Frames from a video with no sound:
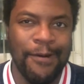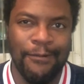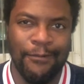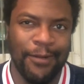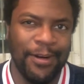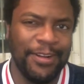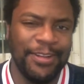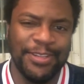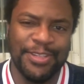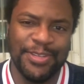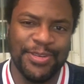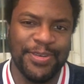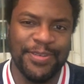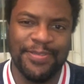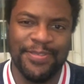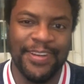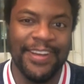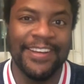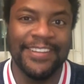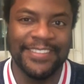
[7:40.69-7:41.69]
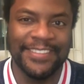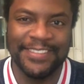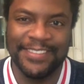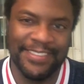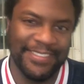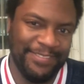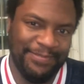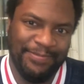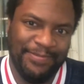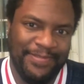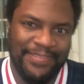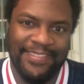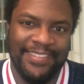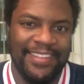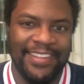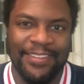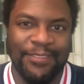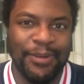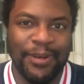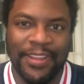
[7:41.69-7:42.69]
run into a fence.
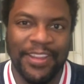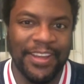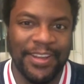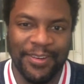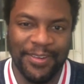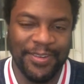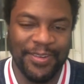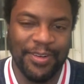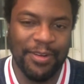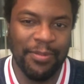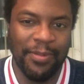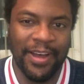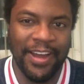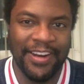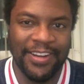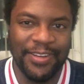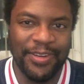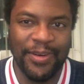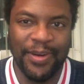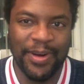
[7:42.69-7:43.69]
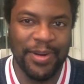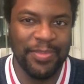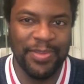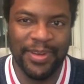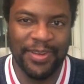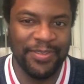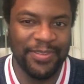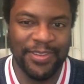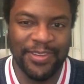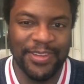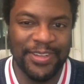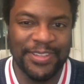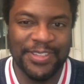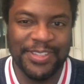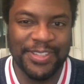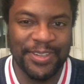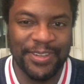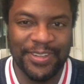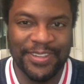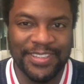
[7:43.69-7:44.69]
What are they going to do about it? You already paid for the
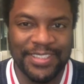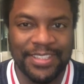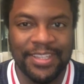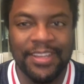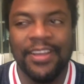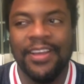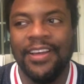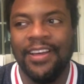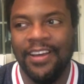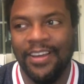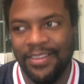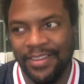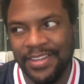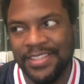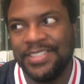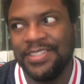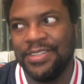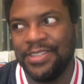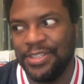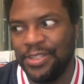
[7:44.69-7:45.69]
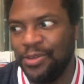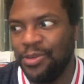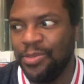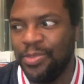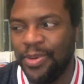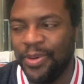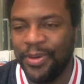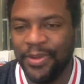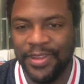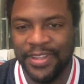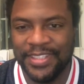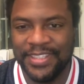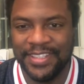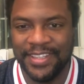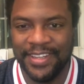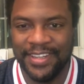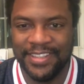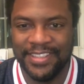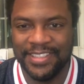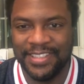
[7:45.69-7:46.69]
insurance. Unless there's a loophole that
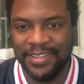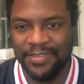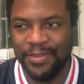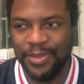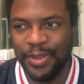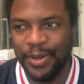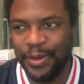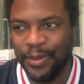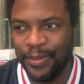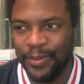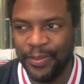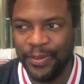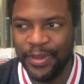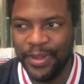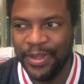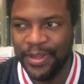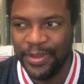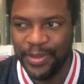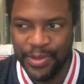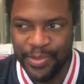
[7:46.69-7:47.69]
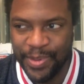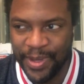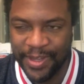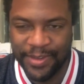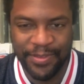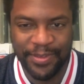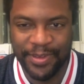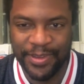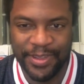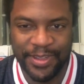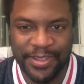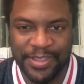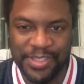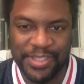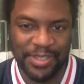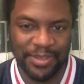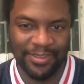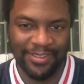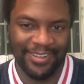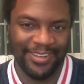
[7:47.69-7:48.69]
says even though you paid for the
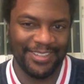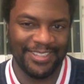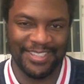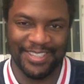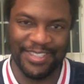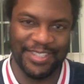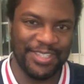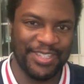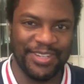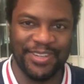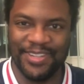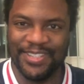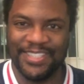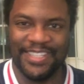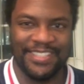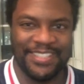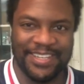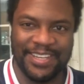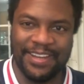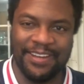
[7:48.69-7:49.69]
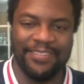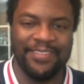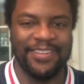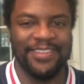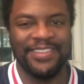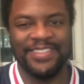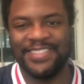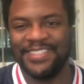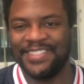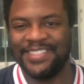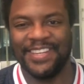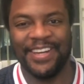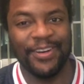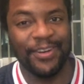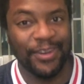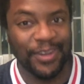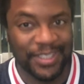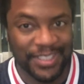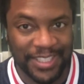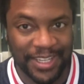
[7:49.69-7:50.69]
insurance doesn't cover this,
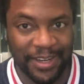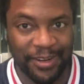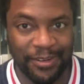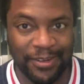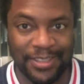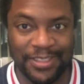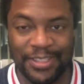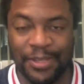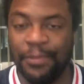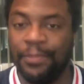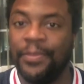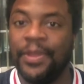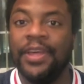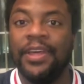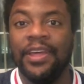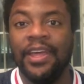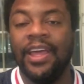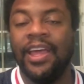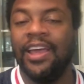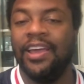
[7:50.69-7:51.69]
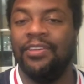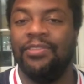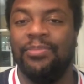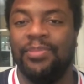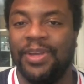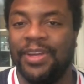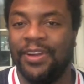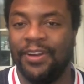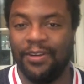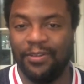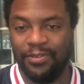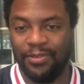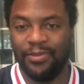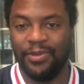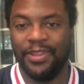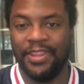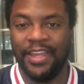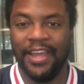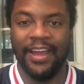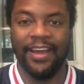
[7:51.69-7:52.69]
etc., etc. So even be careful
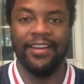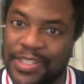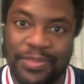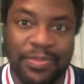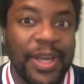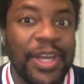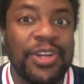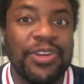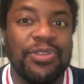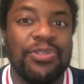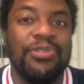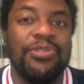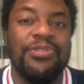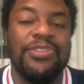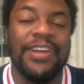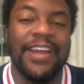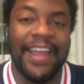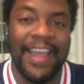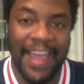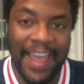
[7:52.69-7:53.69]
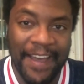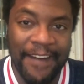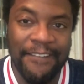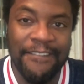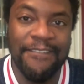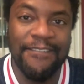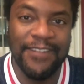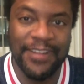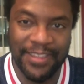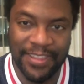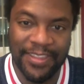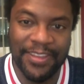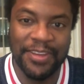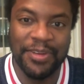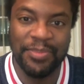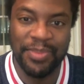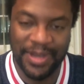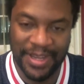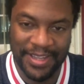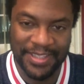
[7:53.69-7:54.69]
with that. Just make sure you check
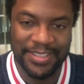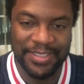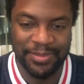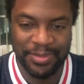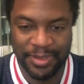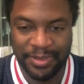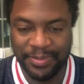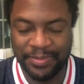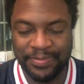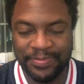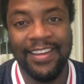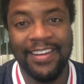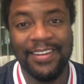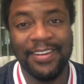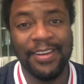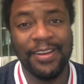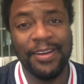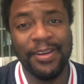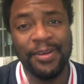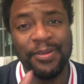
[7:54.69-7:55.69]
everything possible. And